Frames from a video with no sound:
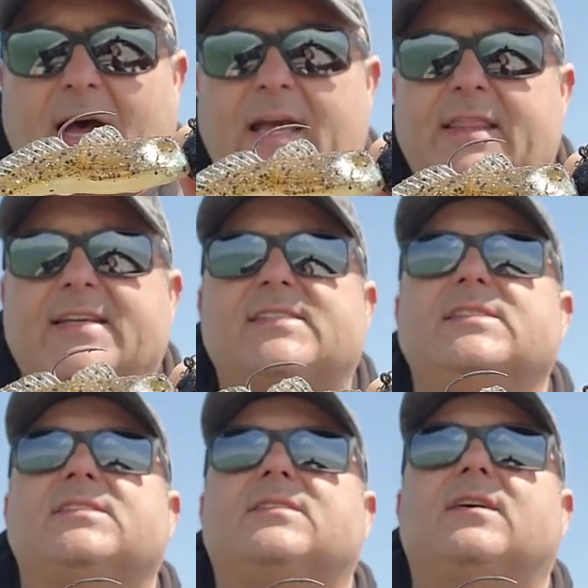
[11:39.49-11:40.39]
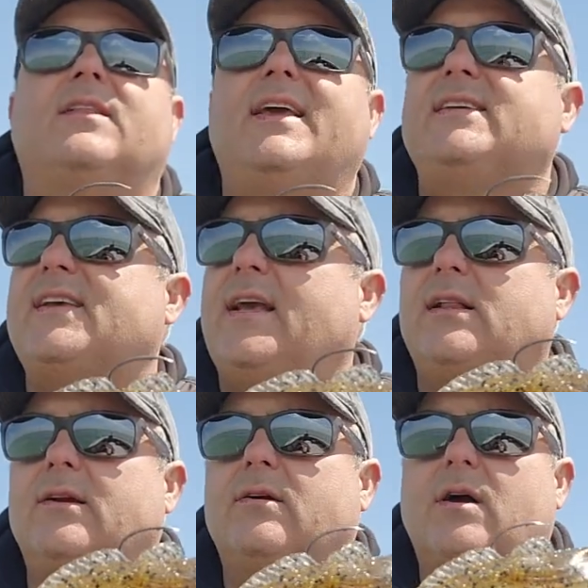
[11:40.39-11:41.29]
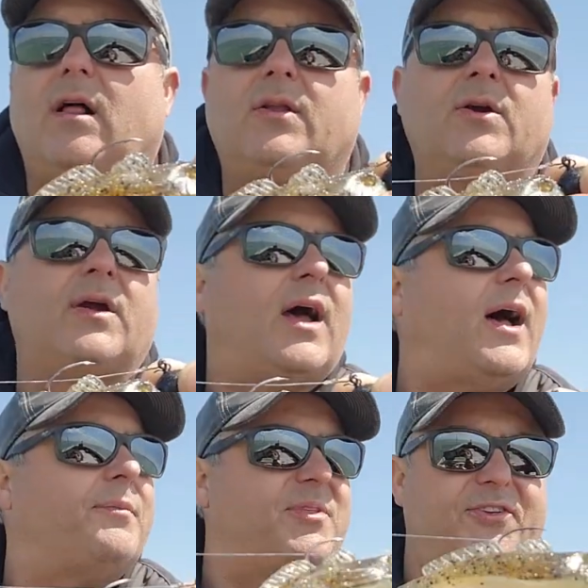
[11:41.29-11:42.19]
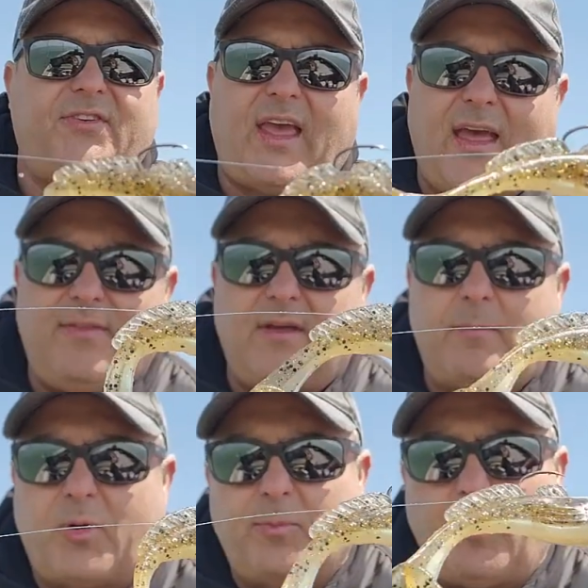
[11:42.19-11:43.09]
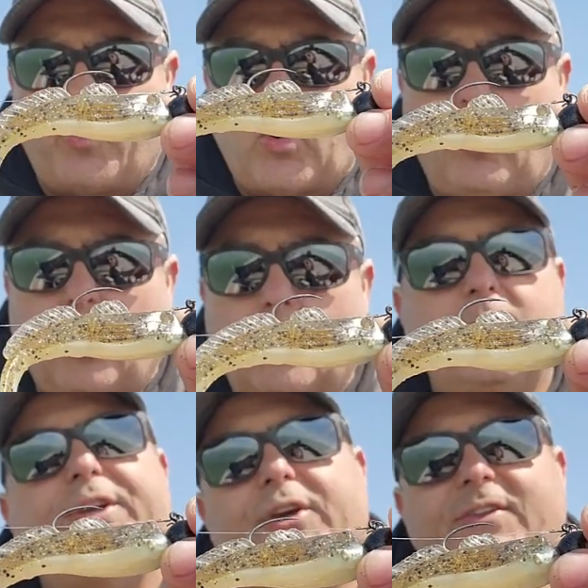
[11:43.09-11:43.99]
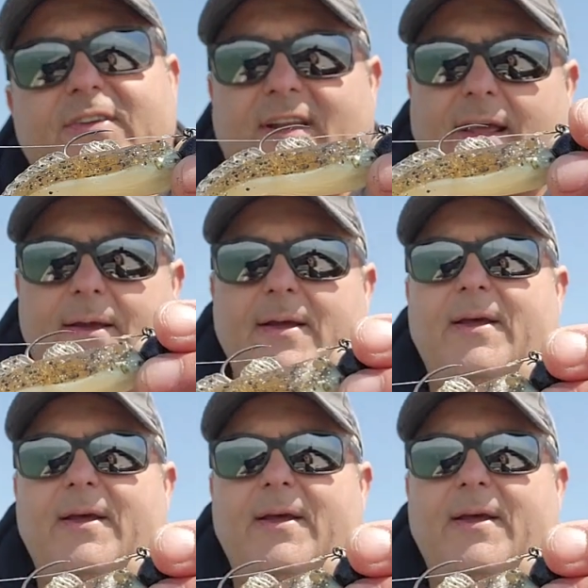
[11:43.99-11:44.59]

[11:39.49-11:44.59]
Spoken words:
This is the Lake St. Clair color. This and the purple pearl were really good today.